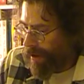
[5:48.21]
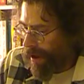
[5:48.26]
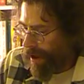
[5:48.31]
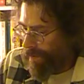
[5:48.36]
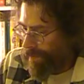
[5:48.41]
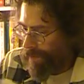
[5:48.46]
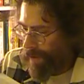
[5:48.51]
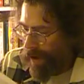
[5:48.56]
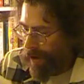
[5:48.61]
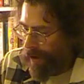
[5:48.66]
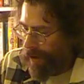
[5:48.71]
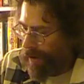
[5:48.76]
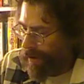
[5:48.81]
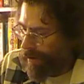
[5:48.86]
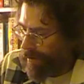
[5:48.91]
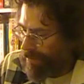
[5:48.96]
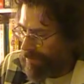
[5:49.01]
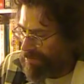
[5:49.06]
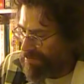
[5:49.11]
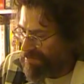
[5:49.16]
I find
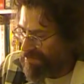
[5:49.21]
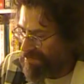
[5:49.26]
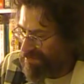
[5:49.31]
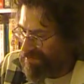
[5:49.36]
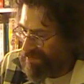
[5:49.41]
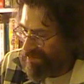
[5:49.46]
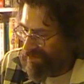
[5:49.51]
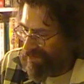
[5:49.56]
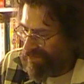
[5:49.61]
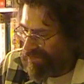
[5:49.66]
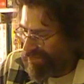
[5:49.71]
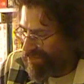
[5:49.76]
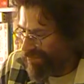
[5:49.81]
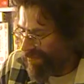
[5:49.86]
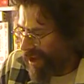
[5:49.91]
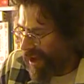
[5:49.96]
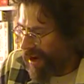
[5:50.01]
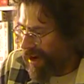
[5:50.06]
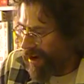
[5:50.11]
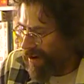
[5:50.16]
it,
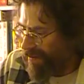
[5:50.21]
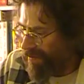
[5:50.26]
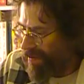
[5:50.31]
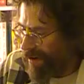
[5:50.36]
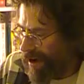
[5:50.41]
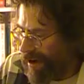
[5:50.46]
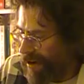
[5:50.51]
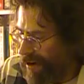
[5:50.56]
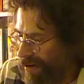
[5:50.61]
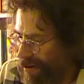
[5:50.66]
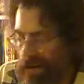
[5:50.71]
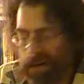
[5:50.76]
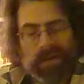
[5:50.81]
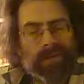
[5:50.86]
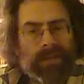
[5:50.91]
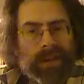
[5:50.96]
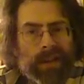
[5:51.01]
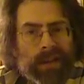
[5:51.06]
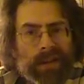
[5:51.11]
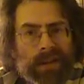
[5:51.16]
I didn't find it
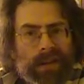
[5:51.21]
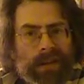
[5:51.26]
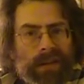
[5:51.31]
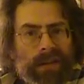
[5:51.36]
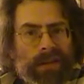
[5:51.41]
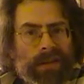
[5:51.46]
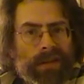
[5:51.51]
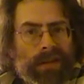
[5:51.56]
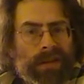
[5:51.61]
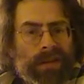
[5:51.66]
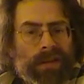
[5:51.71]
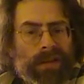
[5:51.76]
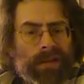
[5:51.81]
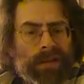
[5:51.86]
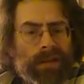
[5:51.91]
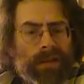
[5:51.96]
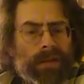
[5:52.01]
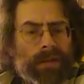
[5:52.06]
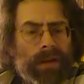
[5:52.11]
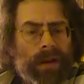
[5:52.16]
trivial
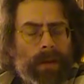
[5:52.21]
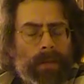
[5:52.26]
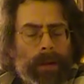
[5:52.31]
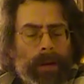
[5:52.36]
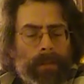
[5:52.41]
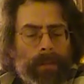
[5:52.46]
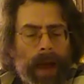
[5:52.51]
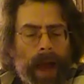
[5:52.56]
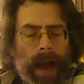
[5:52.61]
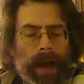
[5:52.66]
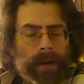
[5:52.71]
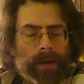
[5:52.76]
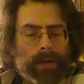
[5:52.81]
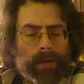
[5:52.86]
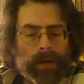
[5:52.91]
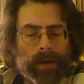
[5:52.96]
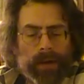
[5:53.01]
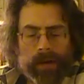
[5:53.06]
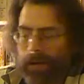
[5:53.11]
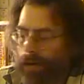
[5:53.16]
coming back
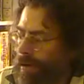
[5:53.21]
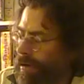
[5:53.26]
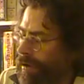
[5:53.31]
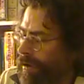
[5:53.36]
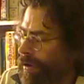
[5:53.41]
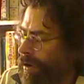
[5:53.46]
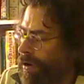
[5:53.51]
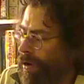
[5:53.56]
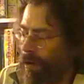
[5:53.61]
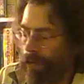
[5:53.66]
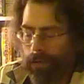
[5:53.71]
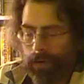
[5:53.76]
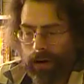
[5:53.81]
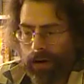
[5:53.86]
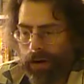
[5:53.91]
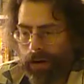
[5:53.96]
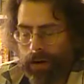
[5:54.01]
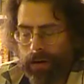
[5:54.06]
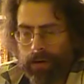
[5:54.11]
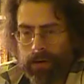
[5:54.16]
to it to look over
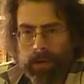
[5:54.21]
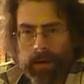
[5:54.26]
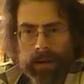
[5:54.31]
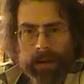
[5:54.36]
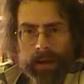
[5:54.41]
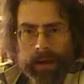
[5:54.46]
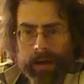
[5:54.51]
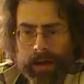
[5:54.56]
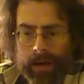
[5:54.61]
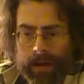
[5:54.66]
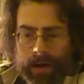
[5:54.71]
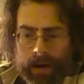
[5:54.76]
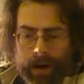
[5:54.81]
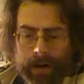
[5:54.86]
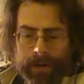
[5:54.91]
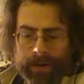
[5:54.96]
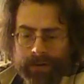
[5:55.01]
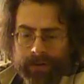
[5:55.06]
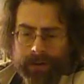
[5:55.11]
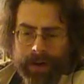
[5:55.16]
and quickly
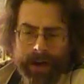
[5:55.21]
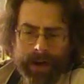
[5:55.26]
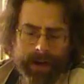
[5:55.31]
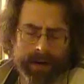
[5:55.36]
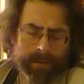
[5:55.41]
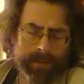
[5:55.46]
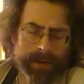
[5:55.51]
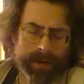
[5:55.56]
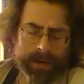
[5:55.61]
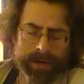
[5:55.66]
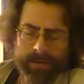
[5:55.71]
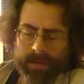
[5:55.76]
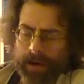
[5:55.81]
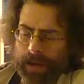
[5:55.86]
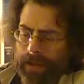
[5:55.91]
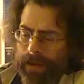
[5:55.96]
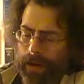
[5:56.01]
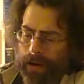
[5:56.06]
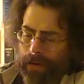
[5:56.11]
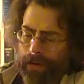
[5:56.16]
understand it, which is why
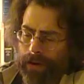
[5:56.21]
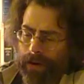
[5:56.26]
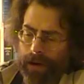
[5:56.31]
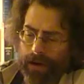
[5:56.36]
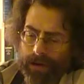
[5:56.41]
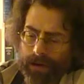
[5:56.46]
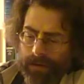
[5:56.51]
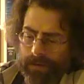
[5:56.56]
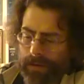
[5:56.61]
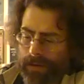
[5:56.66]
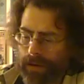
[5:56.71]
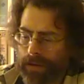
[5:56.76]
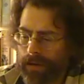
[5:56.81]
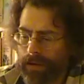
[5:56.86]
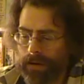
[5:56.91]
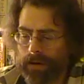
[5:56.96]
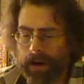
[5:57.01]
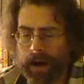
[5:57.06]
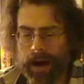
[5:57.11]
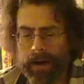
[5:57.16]
the introduction was so
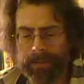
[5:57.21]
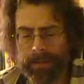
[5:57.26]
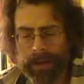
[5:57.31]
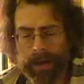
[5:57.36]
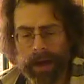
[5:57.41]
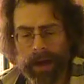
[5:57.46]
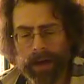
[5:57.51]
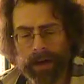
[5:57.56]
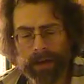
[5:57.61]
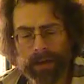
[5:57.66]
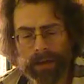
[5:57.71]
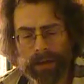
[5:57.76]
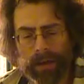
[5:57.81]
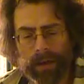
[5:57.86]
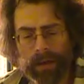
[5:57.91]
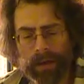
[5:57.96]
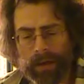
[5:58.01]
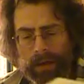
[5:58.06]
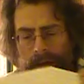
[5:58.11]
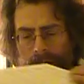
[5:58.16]
crappy, actually.
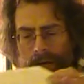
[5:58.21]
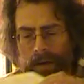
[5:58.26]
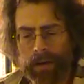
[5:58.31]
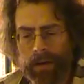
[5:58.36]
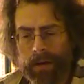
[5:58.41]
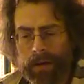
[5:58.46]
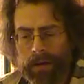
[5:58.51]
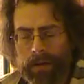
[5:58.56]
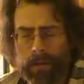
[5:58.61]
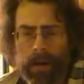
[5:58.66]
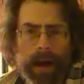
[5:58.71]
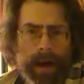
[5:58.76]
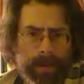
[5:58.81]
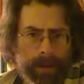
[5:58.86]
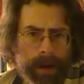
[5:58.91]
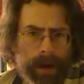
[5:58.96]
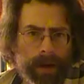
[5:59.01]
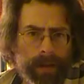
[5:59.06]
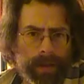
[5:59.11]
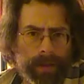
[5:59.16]
Well, I
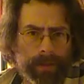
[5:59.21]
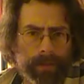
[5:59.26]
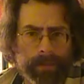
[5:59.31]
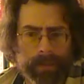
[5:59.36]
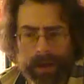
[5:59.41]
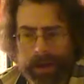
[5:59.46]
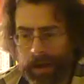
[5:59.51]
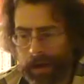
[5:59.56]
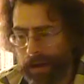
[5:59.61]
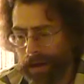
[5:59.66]
mean, other than me.